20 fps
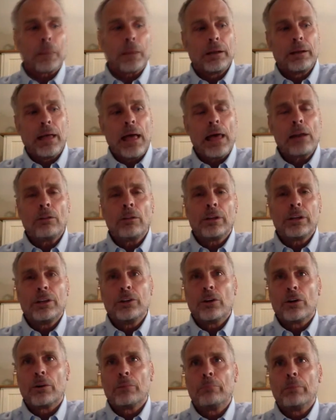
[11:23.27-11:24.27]
not only
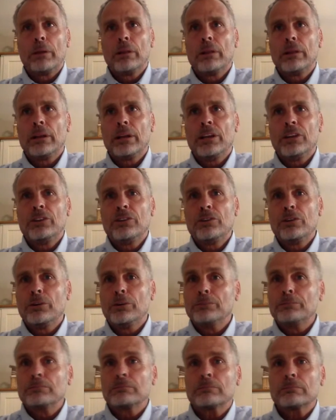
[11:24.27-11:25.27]
your ability
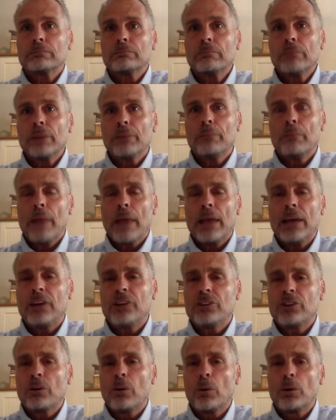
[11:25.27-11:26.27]
to
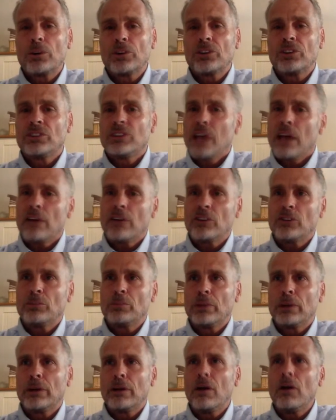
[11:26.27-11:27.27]
manage your horse's soundness,
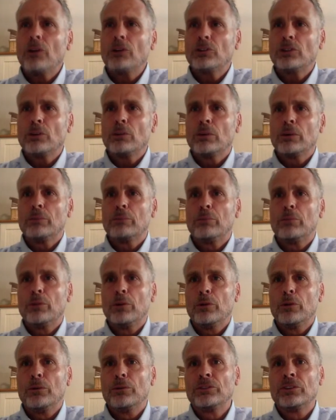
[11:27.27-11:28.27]
but it also
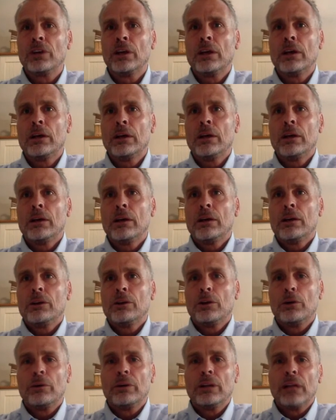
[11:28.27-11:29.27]
improves
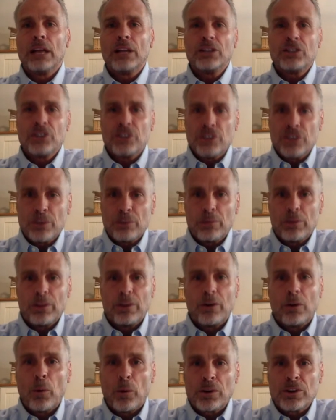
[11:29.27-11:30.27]
your relationship with
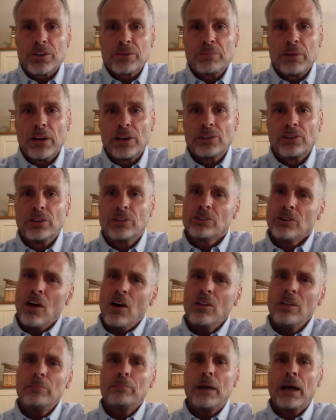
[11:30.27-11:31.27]
your horse, because it's
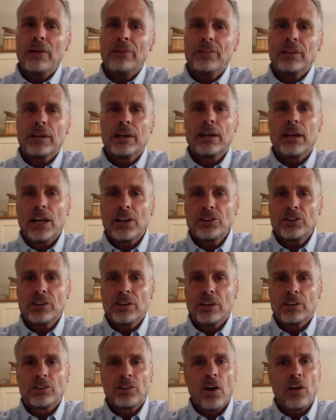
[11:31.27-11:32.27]
all about the
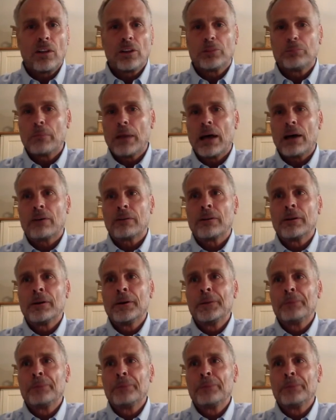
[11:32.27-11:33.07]
connection. It's all about,